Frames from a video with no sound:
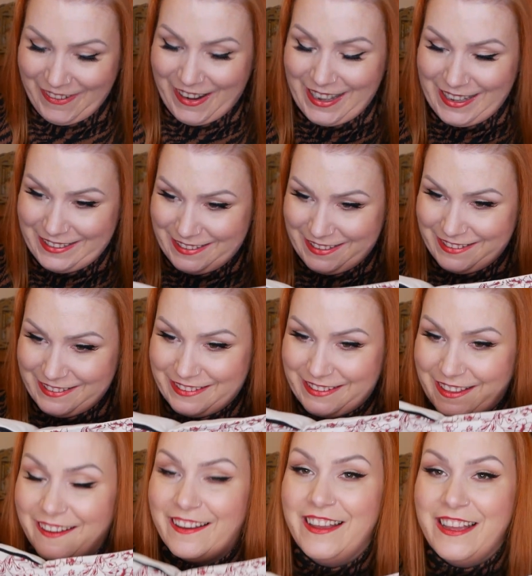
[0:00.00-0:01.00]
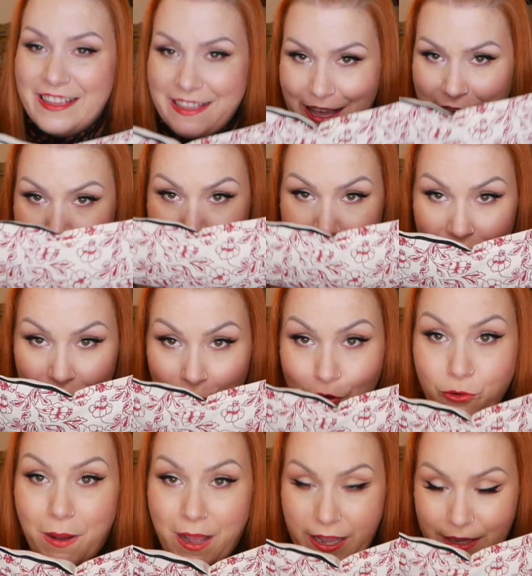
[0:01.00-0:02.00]
Why did I do that? Yeah, because it's
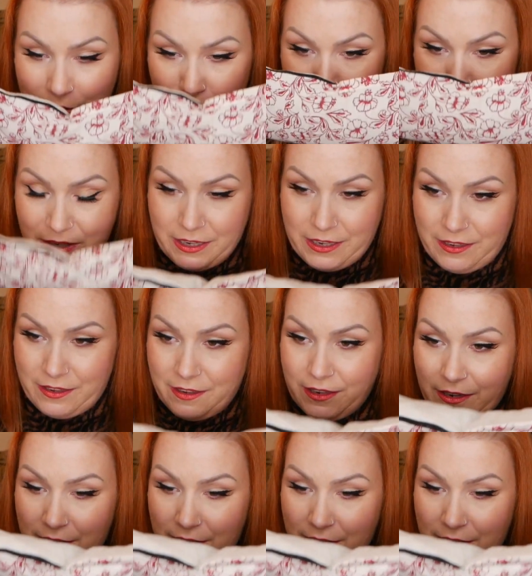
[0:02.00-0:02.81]
too wide to put it